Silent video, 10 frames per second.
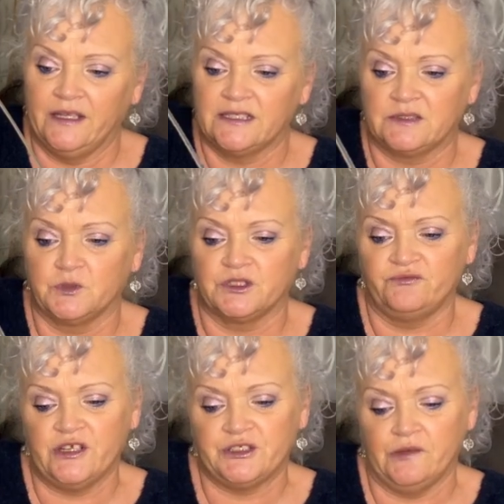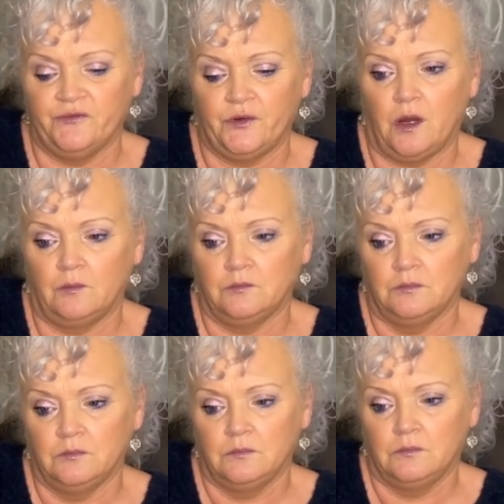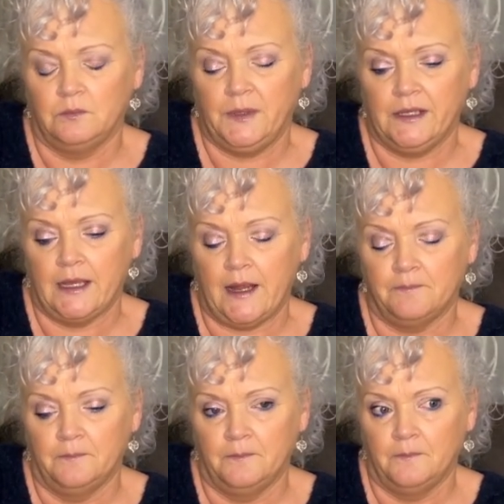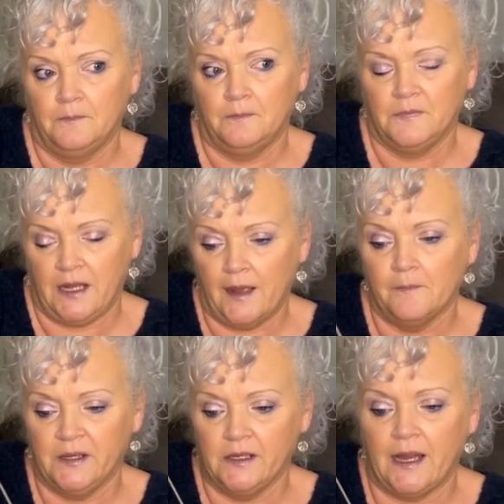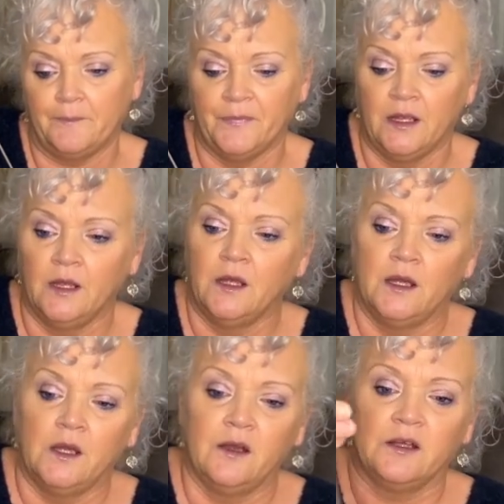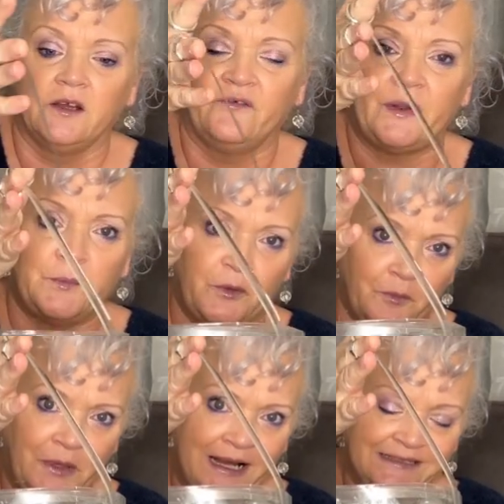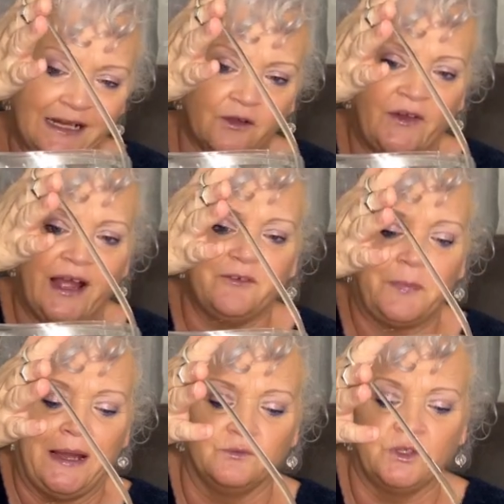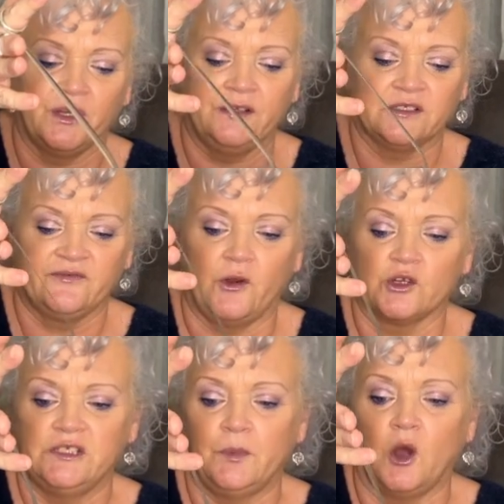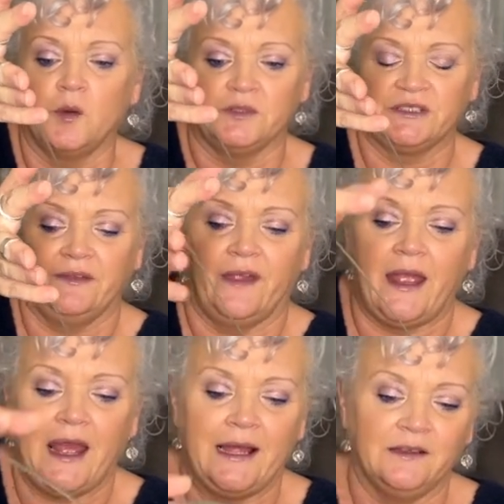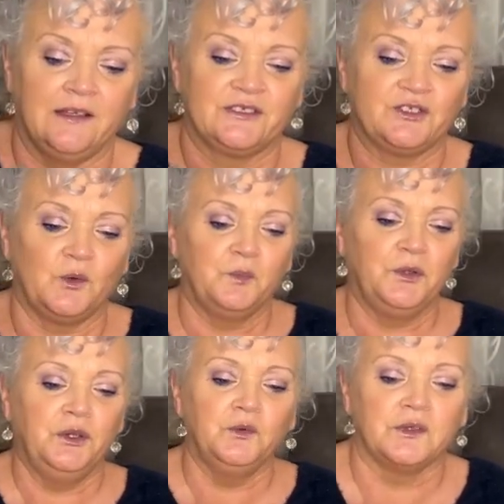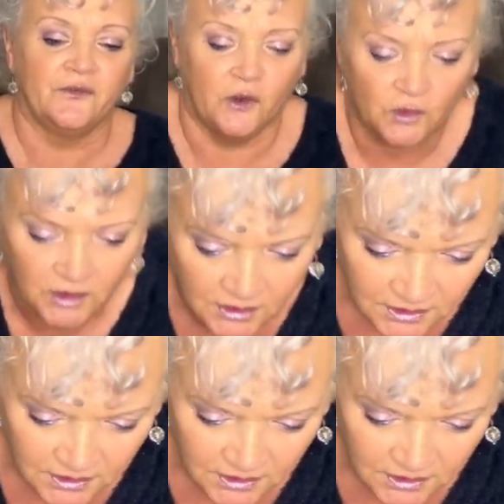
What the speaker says: this was originally from B&M. Yeah, B&M. Price tag of £5 on it, and there's 40 baubles in there, and there's some beautiful,